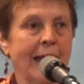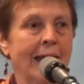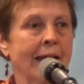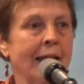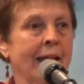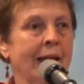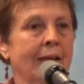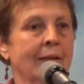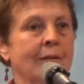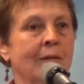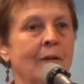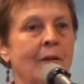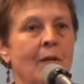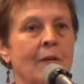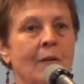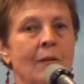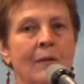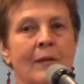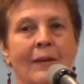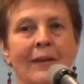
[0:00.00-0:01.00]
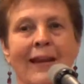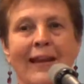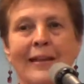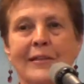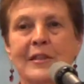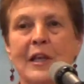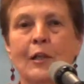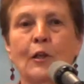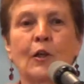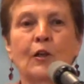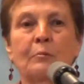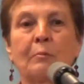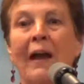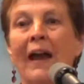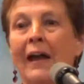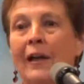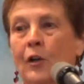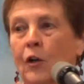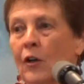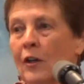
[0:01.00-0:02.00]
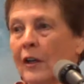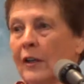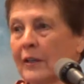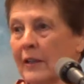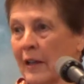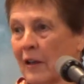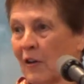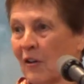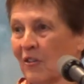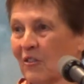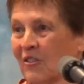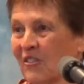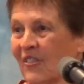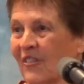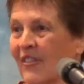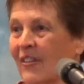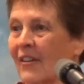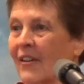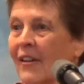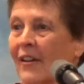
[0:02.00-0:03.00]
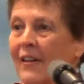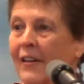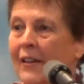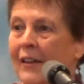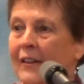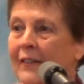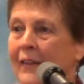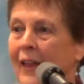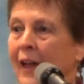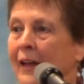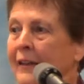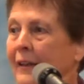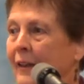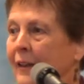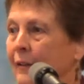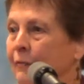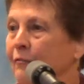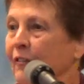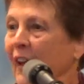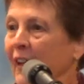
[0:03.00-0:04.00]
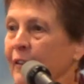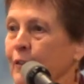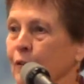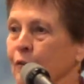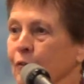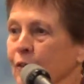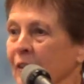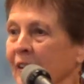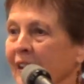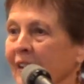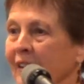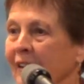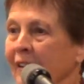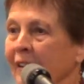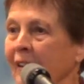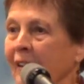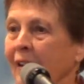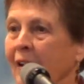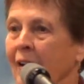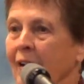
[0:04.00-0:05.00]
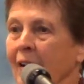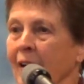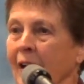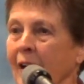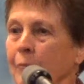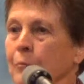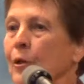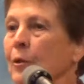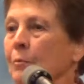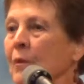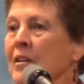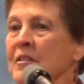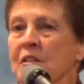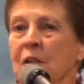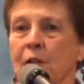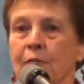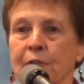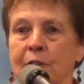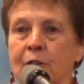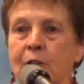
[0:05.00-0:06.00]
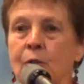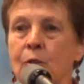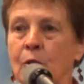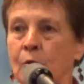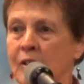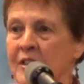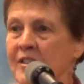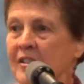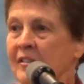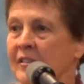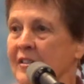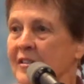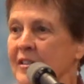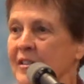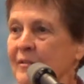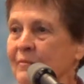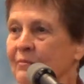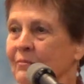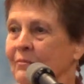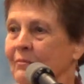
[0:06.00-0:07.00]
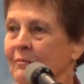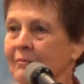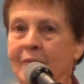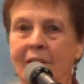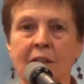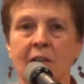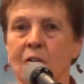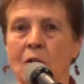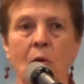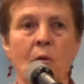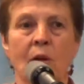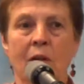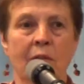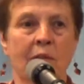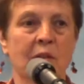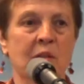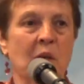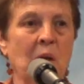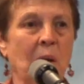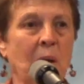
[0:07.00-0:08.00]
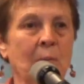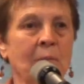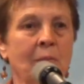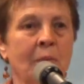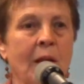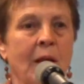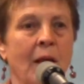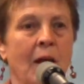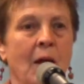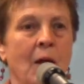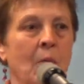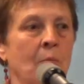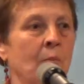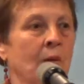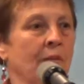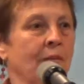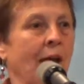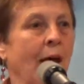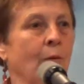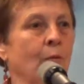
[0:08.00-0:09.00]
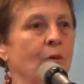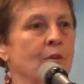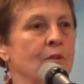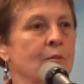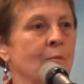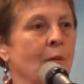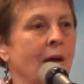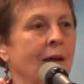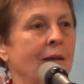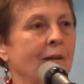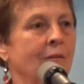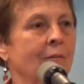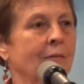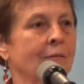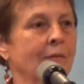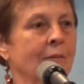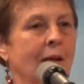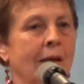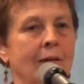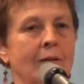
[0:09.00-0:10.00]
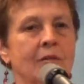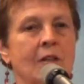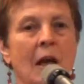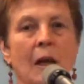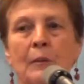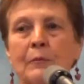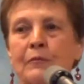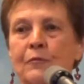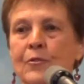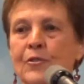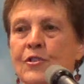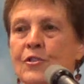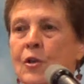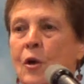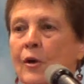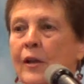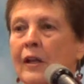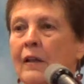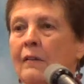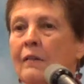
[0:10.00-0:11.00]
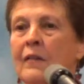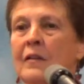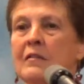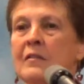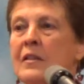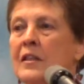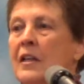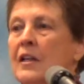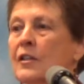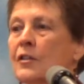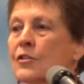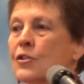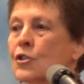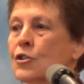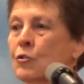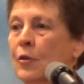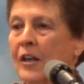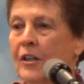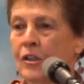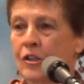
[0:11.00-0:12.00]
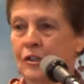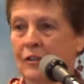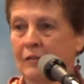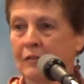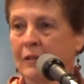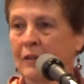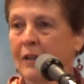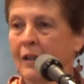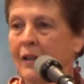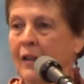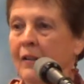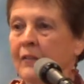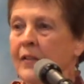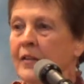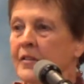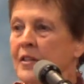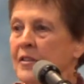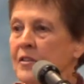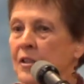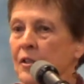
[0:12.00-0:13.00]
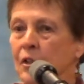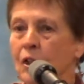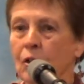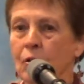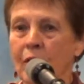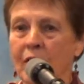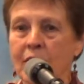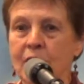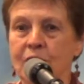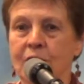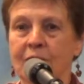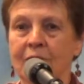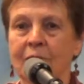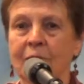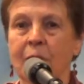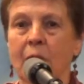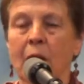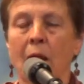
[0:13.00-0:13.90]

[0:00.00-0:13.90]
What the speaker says: And as I look back on it now, that effectively put myself into a chrysalis. Didn't know at the time, but that was my time for starting the deconstruction, the disintegration,